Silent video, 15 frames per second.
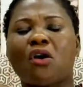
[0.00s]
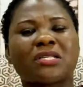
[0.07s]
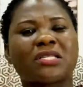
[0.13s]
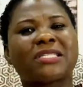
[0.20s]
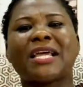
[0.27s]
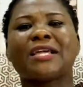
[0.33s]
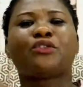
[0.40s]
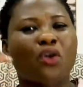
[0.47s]

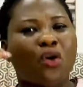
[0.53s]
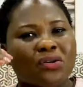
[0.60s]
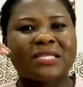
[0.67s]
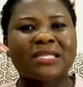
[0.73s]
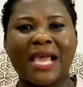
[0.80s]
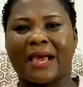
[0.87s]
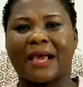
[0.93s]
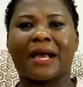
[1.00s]
Because they
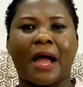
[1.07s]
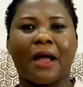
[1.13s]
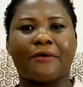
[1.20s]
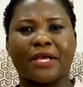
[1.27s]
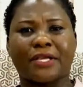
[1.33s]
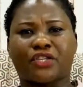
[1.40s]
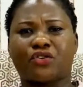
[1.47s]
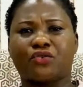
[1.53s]
don't
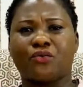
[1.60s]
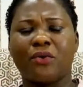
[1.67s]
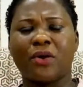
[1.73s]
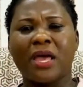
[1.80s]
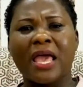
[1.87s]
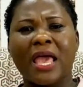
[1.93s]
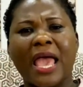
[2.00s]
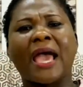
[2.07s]
encourage
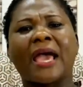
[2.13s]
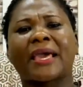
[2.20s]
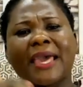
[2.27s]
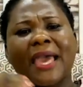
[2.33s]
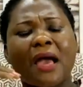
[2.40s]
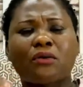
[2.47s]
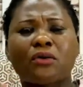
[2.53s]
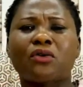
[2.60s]
you.
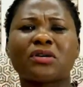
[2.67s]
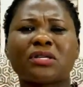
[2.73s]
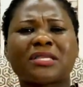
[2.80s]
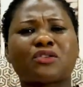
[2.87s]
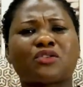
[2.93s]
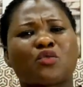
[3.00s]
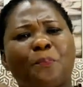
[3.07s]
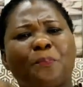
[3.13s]
And get
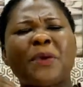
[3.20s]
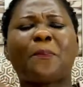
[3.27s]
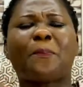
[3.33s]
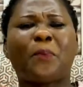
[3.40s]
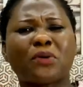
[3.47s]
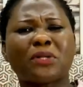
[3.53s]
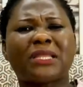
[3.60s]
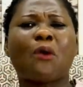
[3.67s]
closer to
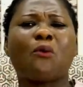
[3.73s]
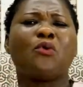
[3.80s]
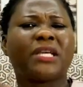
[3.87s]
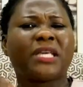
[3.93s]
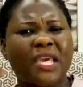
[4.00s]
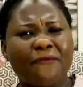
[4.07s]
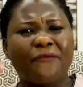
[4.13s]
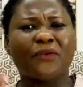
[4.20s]
people that
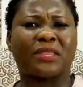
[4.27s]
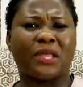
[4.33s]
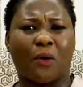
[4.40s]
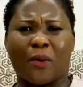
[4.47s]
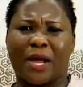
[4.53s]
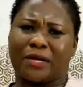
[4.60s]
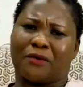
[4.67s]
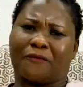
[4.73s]
will give you
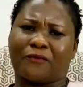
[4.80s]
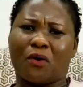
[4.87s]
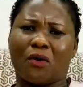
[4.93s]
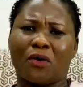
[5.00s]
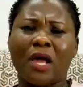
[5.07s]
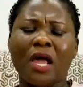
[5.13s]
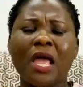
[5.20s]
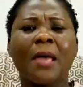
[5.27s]
the word
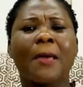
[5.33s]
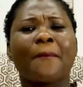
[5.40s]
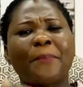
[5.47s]
of God.